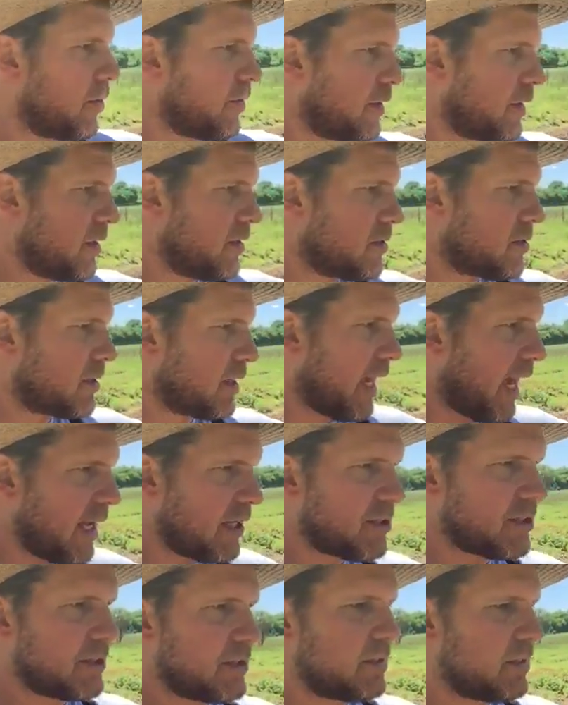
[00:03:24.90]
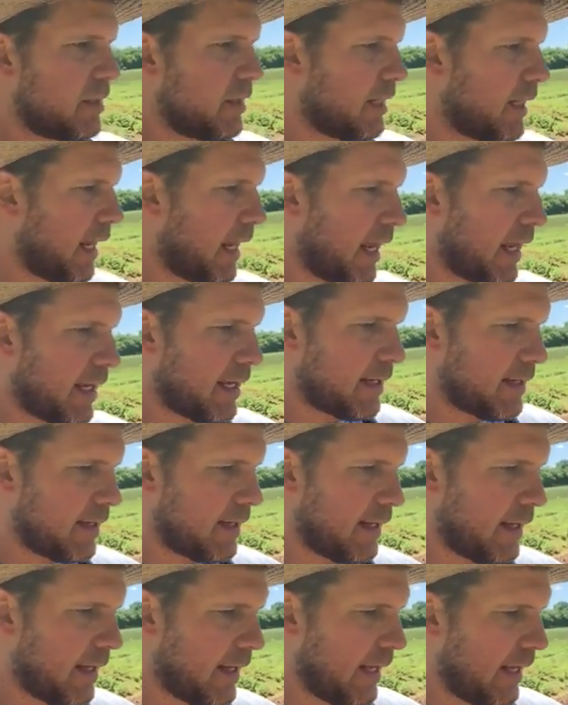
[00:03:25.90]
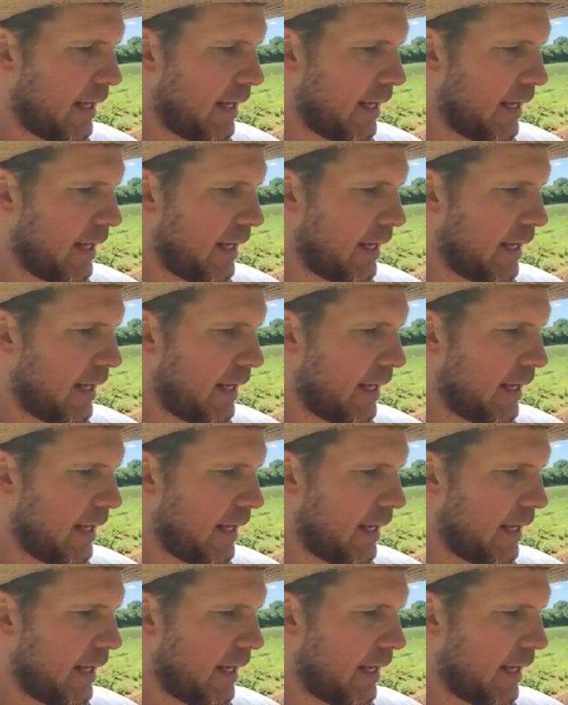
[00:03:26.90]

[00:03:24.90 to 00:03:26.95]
on these cages. And